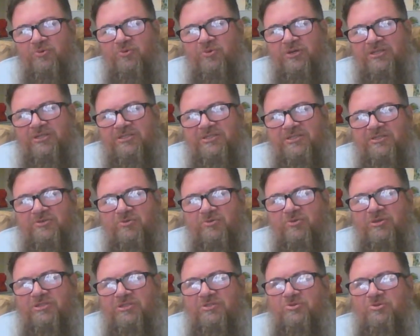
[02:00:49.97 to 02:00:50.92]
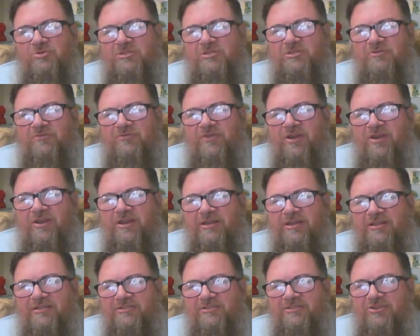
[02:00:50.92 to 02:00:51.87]
which was very
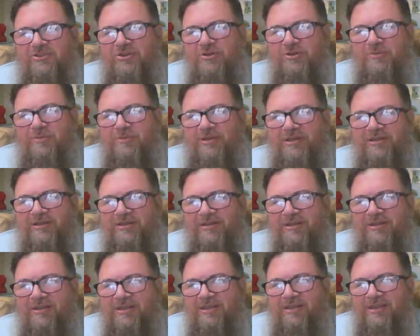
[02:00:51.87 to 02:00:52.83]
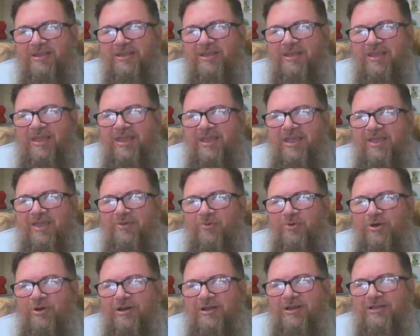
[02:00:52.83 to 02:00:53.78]
disturbing,
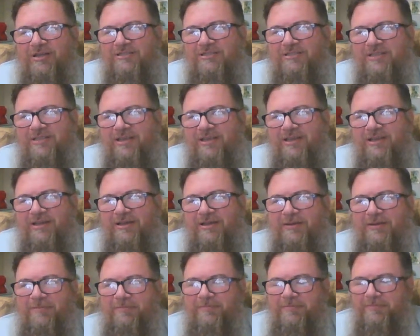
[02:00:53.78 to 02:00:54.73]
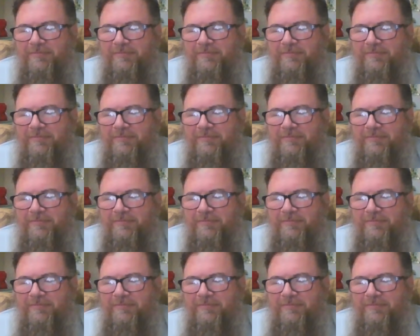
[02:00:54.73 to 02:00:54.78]
was as